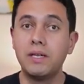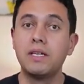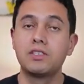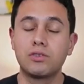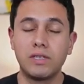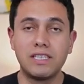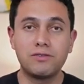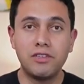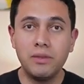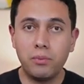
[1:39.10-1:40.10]
So it is
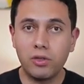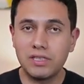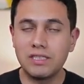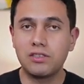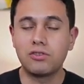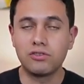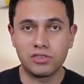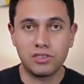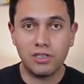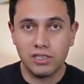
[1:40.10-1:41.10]
very important to
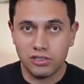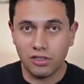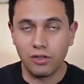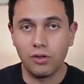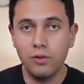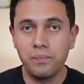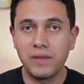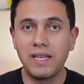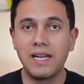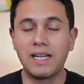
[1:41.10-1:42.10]
start slow
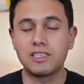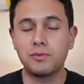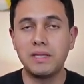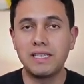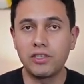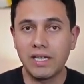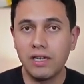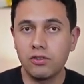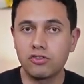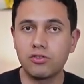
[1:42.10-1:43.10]
at a speed that you can
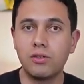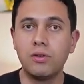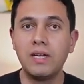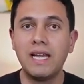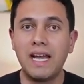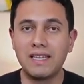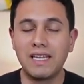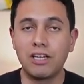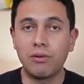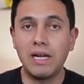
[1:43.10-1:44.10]
control and then
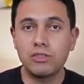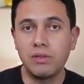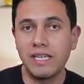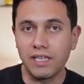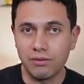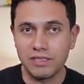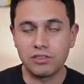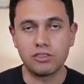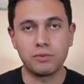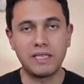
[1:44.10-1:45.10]
gradually increase your
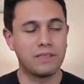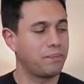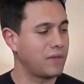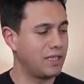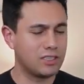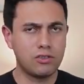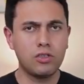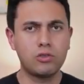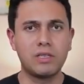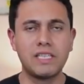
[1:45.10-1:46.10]
speed. Let's go
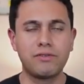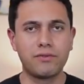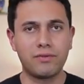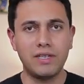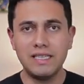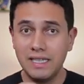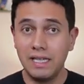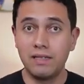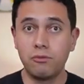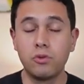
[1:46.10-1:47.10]
to a different fret.
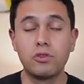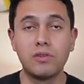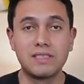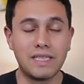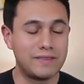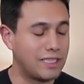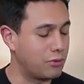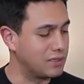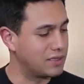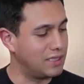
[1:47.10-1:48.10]
We'll do the same
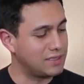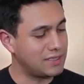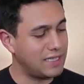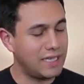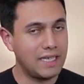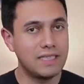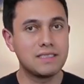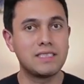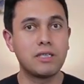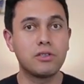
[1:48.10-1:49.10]
sequence. Let's say
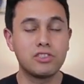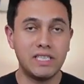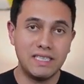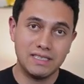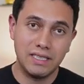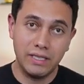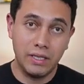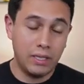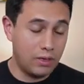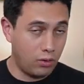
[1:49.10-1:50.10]
0, 6,
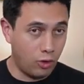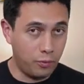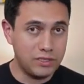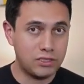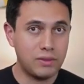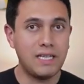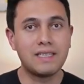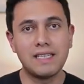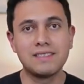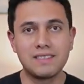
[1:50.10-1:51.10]
open string, and
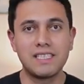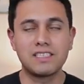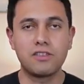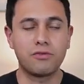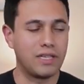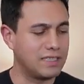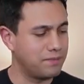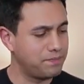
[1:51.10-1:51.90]
then 6th fret.